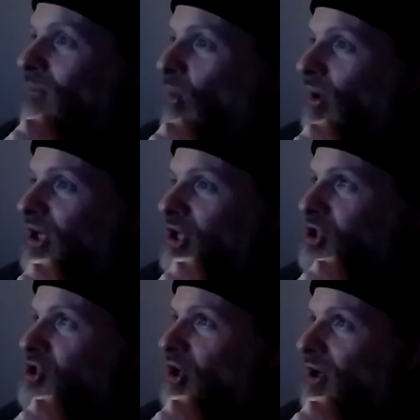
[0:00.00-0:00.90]

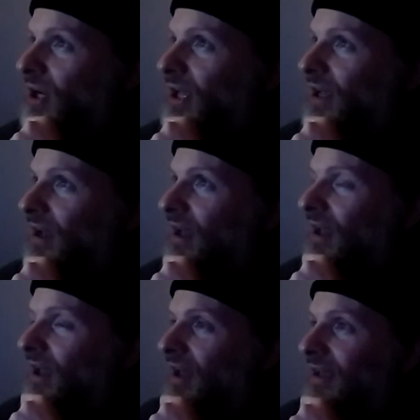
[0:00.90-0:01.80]
Morning Journey.
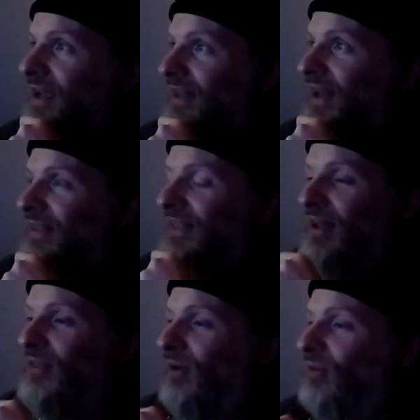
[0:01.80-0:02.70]
Yeah,
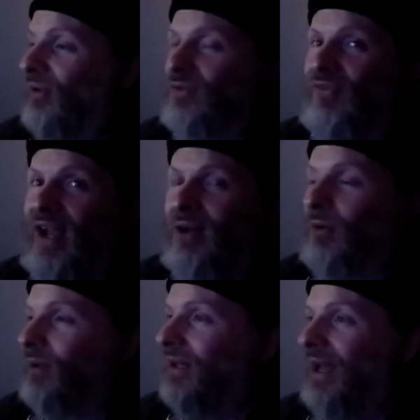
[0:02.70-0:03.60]
those
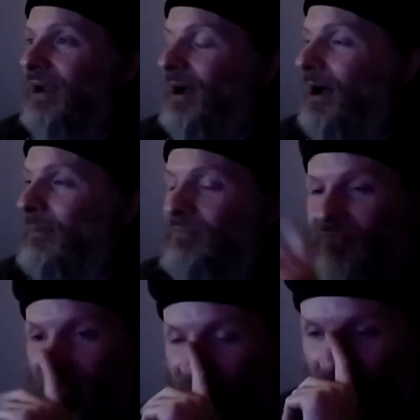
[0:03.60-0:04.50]
final like
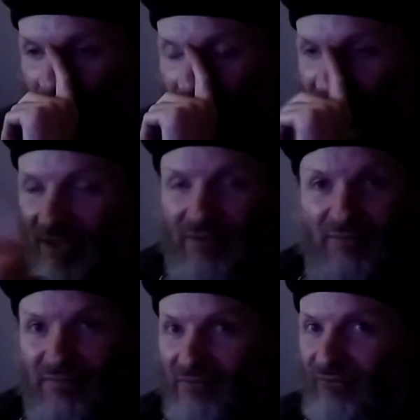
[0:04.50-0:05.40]
minute
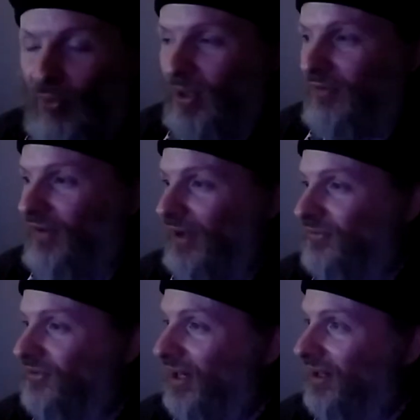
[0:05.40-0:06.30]
and 45
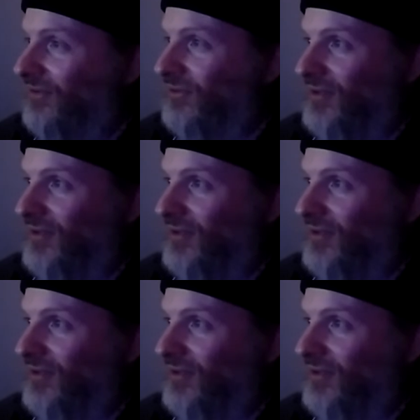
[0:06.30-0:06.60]
seconds.